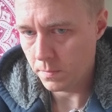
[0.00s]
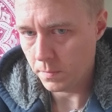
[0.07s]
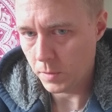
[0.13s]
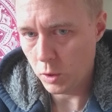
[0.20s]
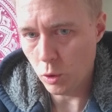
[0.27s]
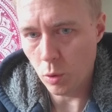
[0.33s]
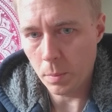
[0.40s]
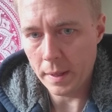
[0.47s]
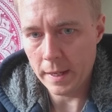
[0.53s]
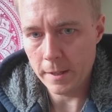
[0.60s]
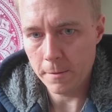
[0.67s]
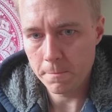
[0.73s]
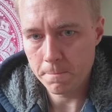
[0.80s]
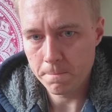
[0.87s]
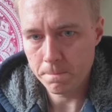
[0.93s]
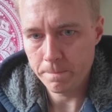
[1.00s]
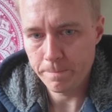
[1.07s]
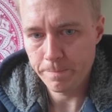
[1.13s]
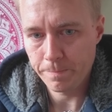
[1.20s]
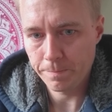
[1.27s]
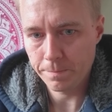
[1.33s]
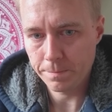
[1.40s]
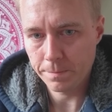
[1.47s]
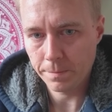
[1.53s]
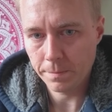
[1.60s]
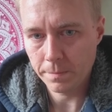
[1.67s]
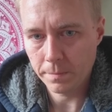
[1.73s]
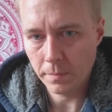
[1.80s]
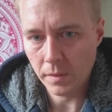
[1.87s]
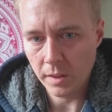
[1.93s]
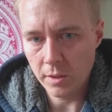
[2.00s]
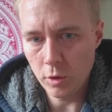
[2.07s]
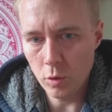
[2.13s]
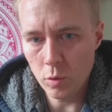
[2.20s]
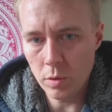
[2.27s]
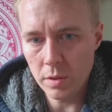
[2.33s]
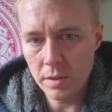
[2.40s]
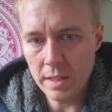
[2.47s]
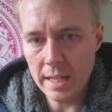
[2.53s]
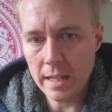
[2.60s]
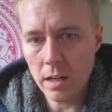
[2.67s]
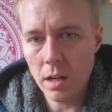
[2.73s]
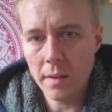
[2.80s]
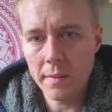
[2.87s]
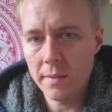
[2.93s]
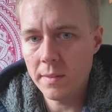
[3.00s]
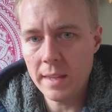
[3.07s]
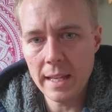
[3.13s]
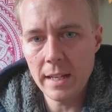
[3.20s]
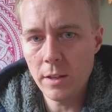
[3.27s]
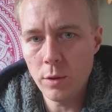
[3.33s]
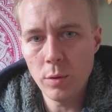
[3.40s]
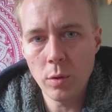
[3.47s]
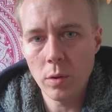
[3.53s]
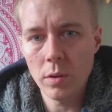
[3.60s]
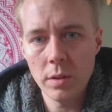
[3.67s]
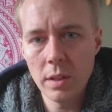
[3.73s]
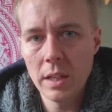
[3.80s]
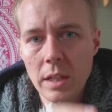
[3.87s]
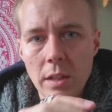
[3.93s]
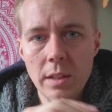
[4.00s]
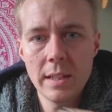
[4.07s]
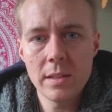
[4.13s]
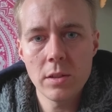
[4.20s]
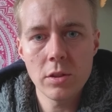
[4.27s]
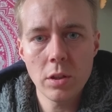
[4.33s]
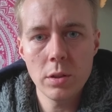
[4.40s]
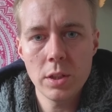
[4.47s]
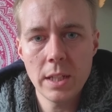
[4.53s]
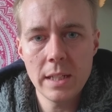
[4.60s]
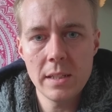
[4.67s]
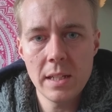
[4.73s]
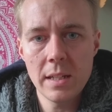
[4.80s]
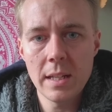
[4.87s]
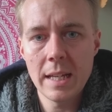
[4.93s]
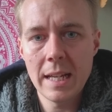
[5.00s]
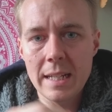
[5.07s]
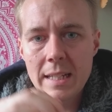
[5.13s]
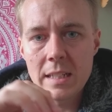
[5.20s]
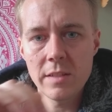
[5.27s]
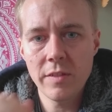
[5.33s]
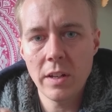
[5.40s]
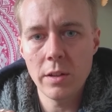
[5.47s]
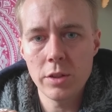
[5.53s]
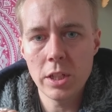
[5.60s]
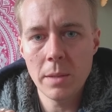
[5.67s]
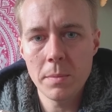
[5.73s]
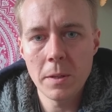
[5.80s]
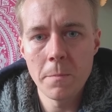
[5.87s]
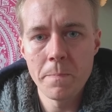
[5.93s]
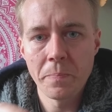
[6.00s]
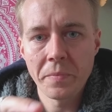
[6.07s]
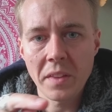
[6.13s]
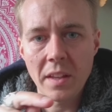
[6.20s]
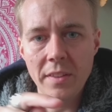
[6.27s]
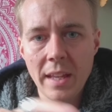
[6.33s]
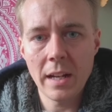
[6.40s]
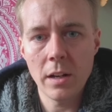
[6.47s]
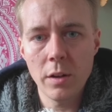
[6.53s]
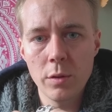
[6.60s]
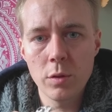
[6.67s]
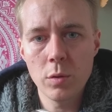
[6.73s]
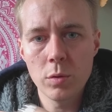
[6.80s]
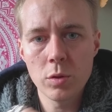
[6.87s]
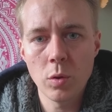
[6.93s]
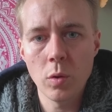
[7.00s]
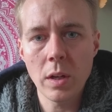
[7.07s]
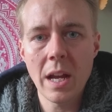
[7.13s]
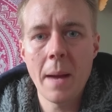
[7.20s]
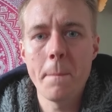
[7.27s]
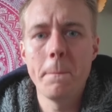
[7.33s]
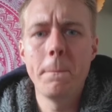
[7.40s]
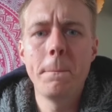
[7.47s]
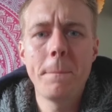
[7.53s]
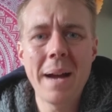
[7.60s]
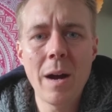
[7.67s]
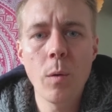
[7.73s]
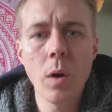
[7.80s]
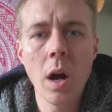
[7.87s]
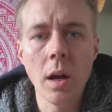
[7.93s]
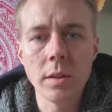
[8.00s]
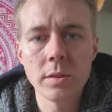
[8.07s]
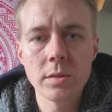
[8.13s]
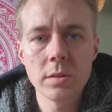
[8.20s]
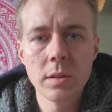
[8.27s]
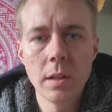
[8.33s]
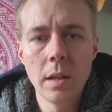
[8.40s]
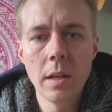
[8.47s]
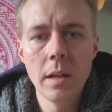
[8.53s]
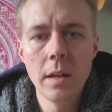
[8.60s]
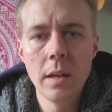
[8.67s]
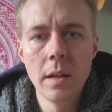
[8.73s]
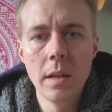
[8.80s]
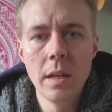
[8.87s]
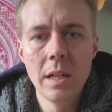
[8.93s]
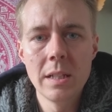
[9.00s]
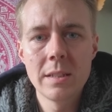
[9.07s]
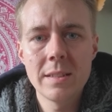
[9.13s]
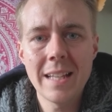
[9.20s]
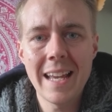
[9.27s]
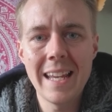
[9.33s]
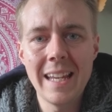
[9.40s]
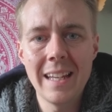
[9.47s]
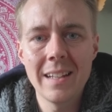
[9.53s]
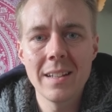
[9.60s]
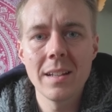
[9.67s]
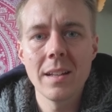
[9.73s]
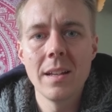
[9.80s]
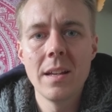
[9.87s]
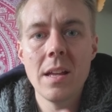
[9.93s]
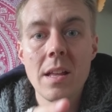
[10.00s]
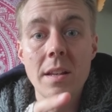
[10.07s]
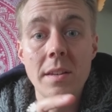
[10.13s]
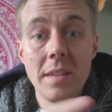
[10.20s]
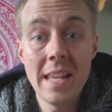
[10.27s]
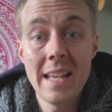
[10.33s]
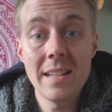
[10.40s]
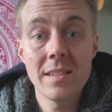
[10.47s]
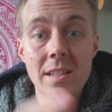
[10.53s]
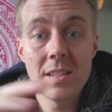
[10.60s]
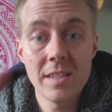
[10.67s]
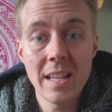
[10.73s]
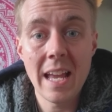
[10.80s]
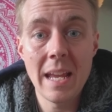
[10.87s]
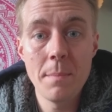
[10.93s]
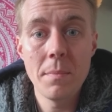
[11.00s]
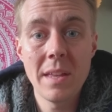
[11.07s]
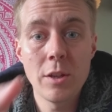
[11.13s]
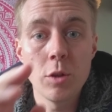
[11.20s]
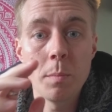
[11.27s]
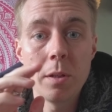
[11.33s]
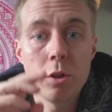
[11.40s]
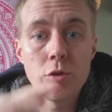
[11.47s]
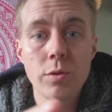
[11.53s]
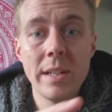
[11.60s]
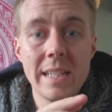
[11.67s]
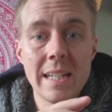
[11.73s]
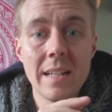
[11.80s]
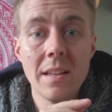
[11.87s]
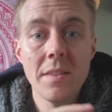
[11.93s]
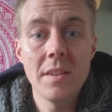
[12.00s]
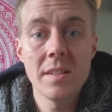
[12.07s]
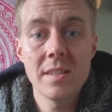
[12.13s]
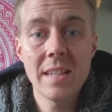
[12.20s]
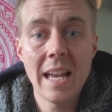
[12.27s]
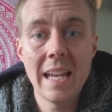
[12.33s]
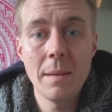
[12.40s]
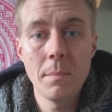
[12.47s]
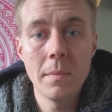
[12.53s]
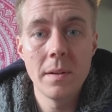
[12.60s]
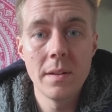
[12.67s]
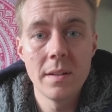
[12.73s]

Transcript: you're bad. You they can't they do not disassociated and disfellowshipped. They had a local talk about us saying it's the same. They should be treated the same